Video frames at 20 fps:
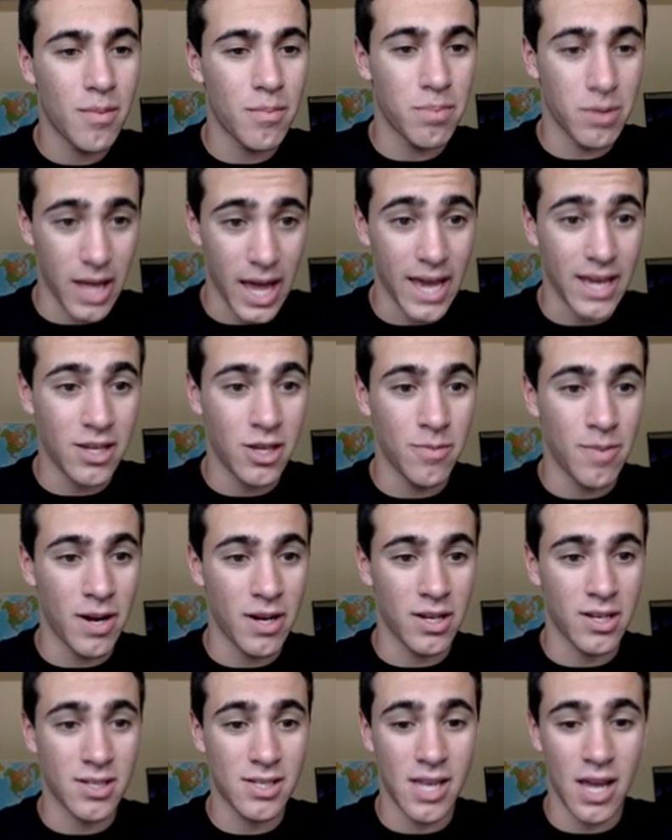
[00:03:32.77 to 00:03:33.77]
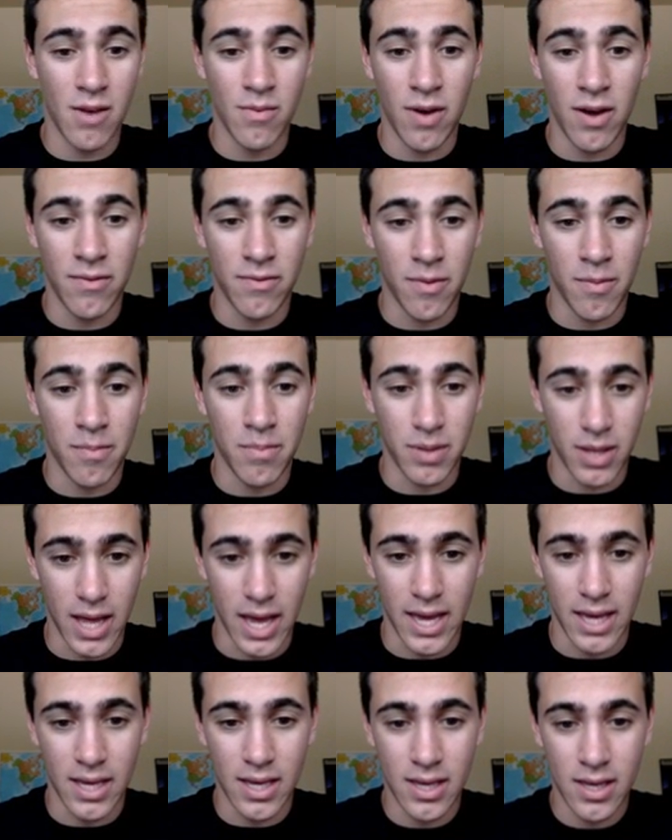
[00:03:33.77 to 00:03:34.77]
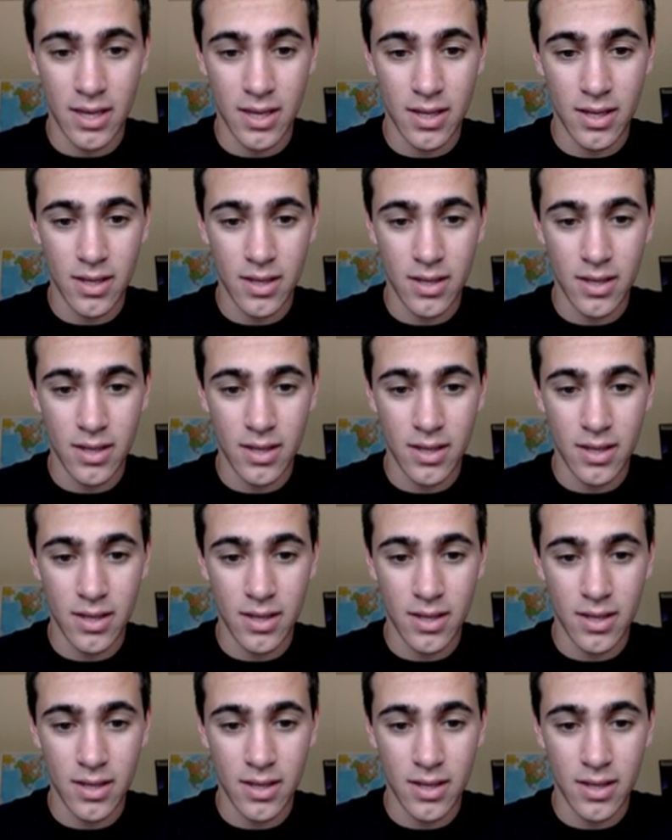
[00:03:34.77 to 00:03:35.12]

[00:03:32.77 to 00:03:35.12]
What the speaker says: blank, you better stay away from blank.